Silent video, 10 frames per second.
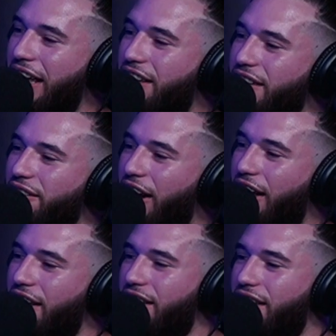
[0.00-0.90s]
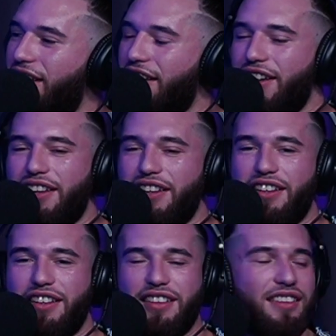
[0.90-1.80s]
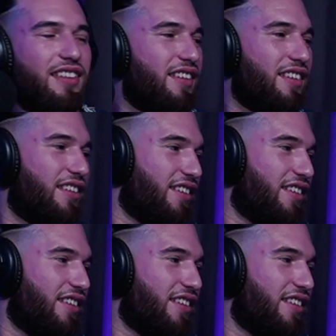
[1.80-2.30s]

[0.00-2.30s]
Vague, right? Vague. No, this this is Raul's